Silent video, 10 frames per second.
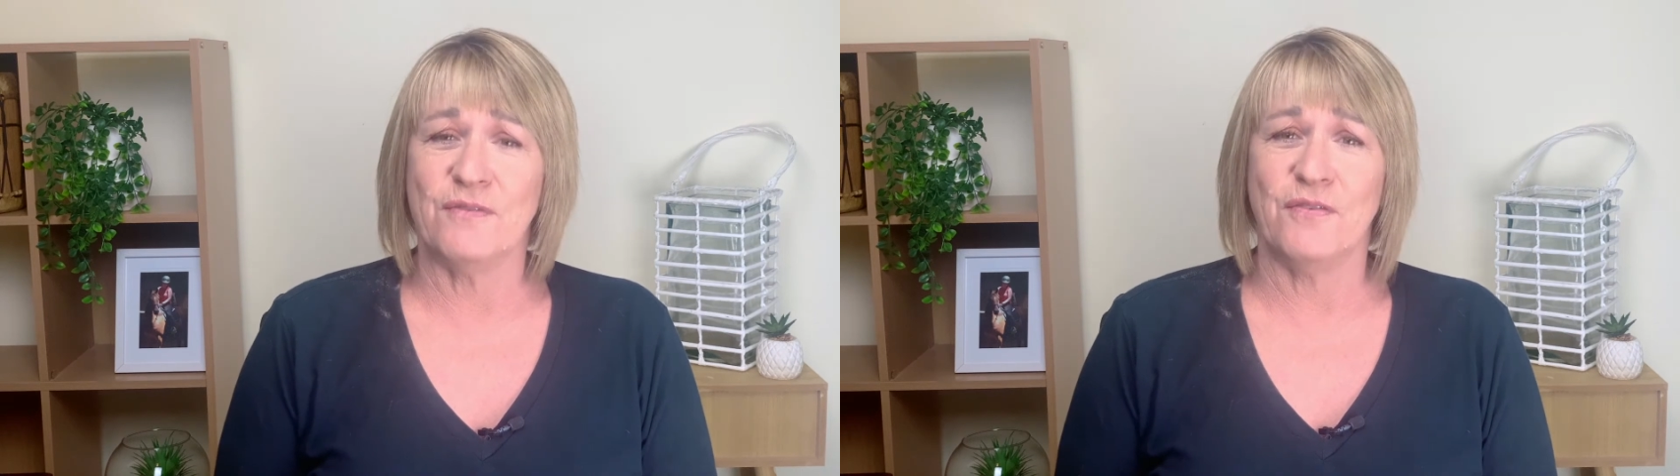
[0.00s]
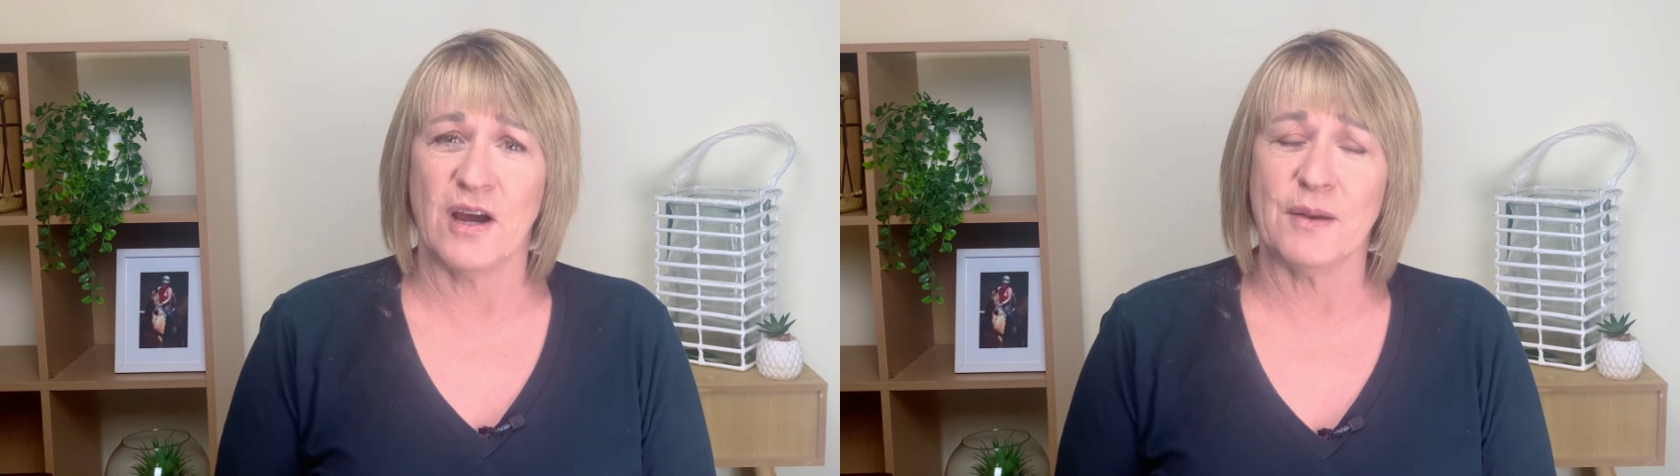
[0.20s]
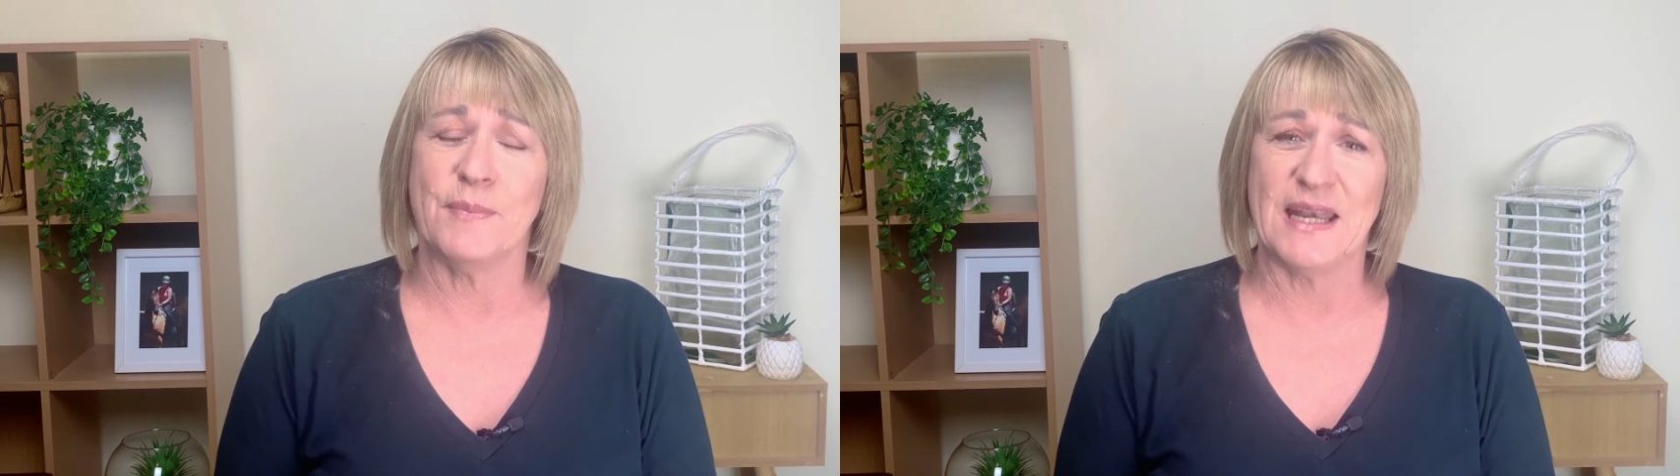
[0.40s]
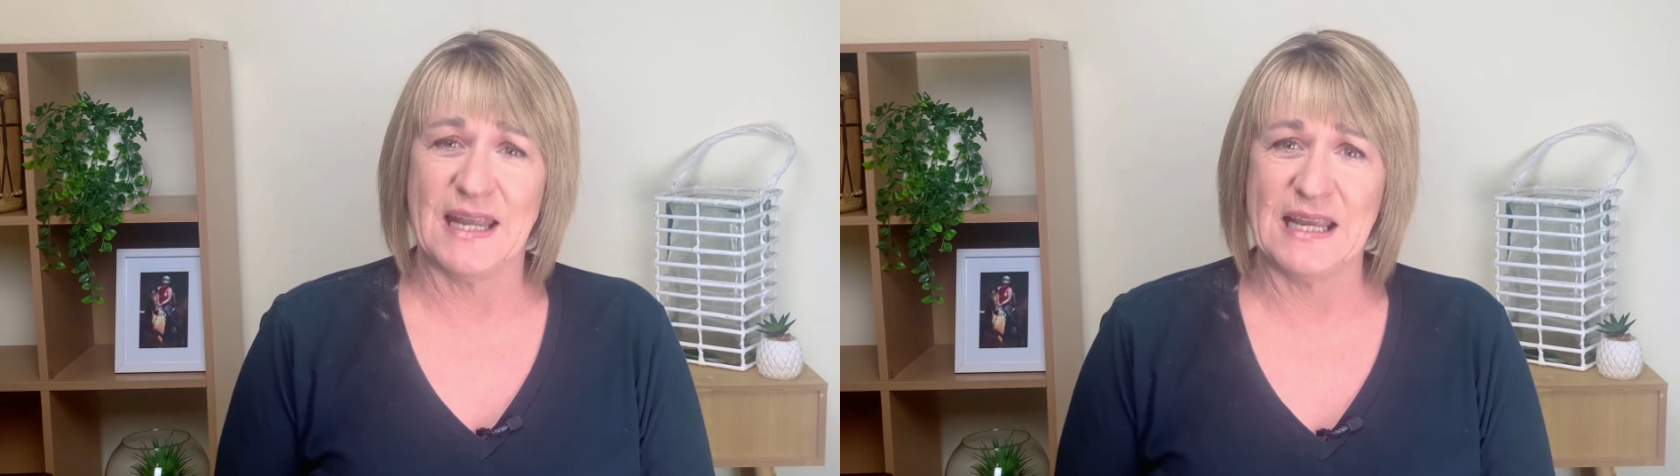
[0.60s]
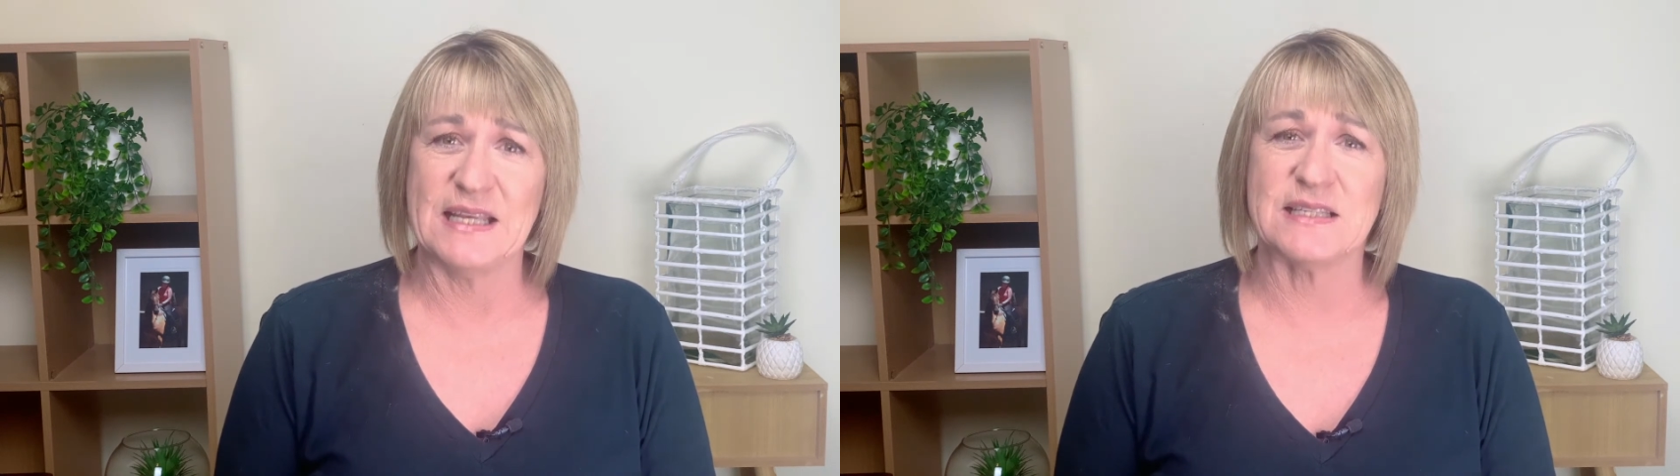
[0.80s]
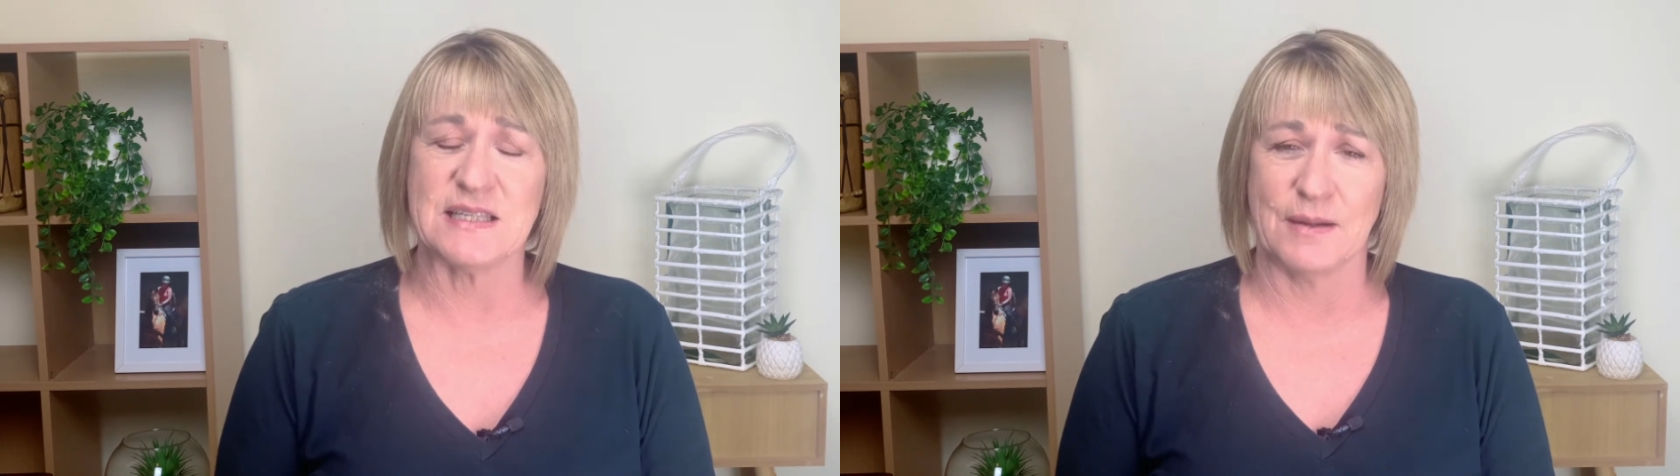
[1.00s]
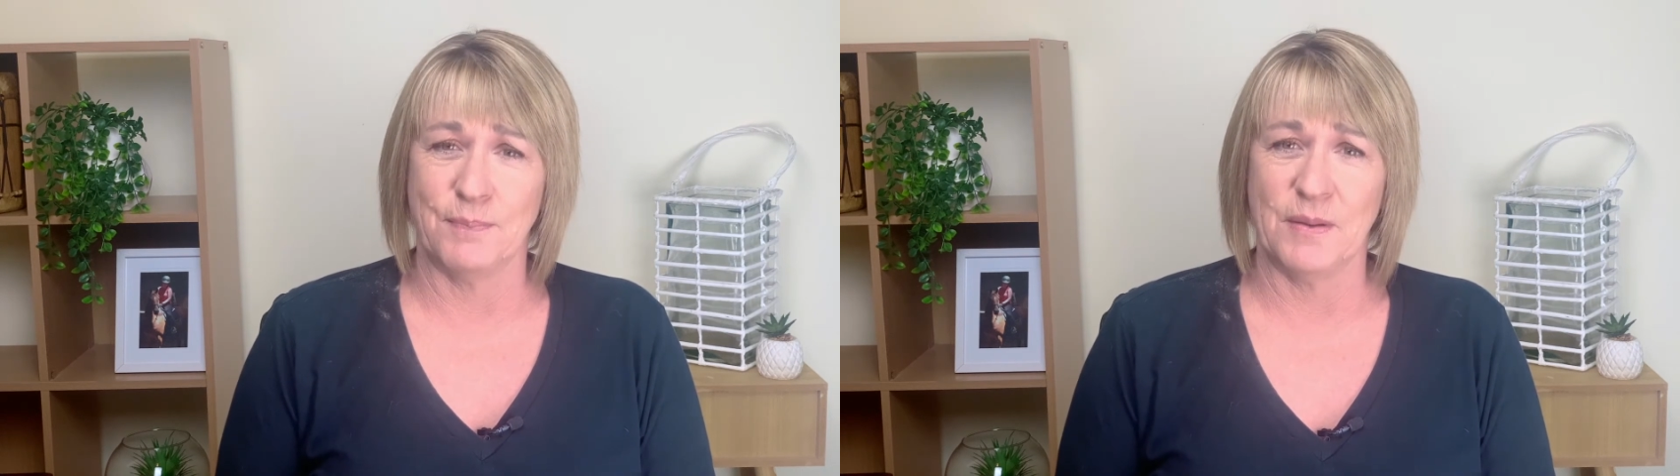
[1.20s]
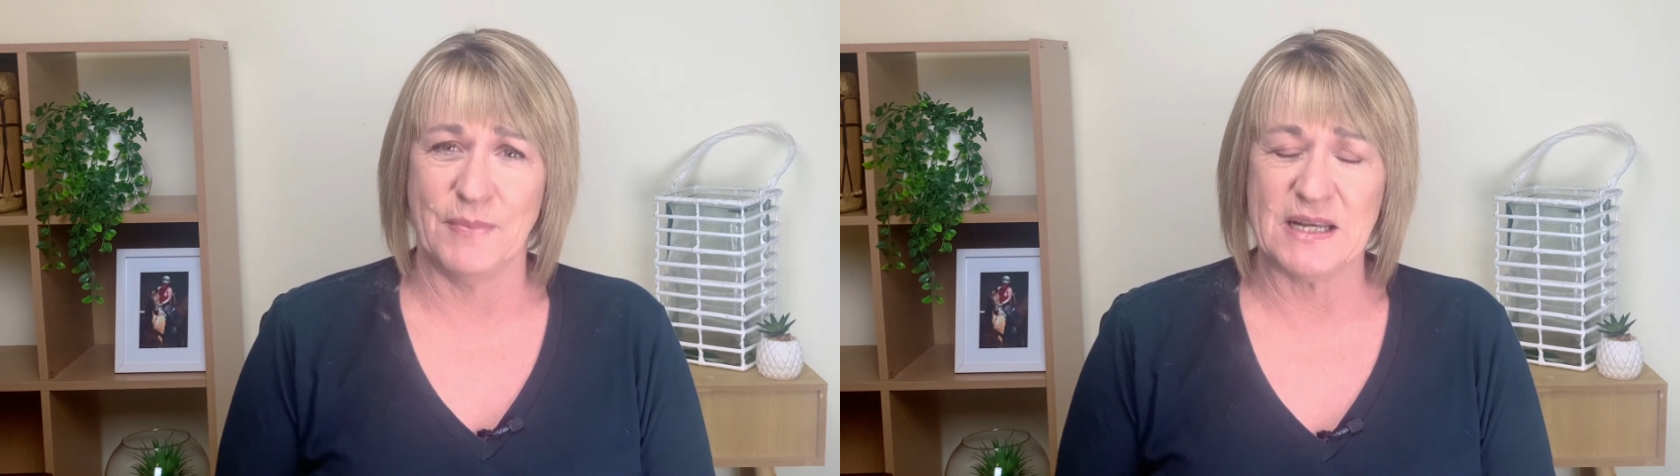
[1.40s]
vitamin E
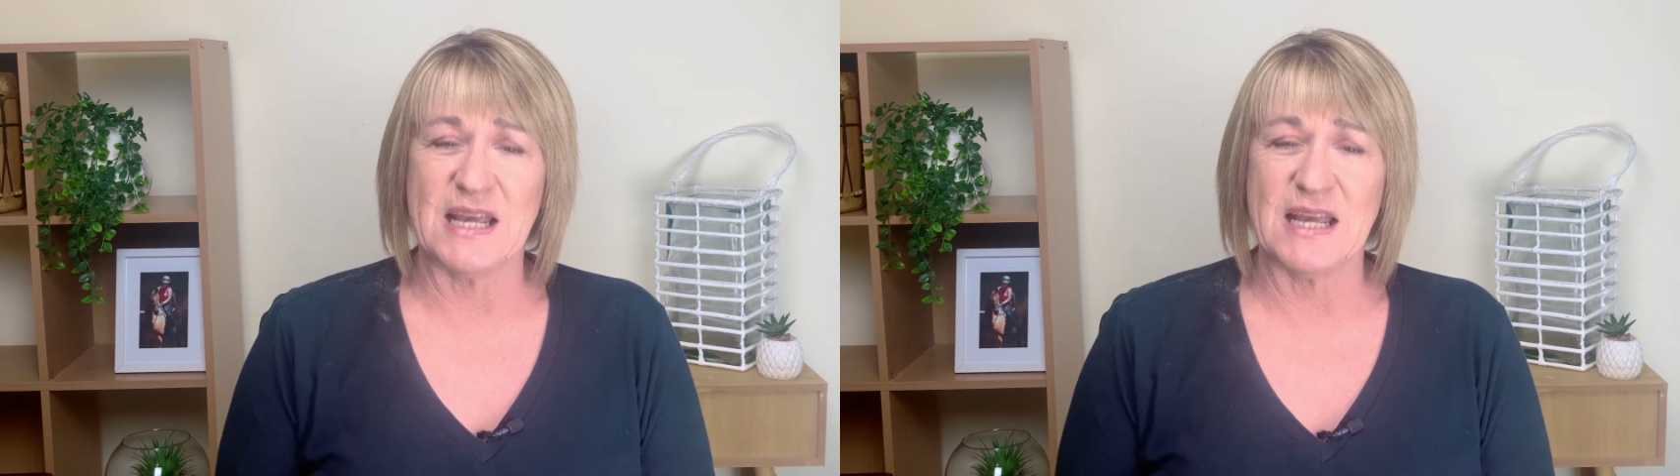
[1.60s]
supplement,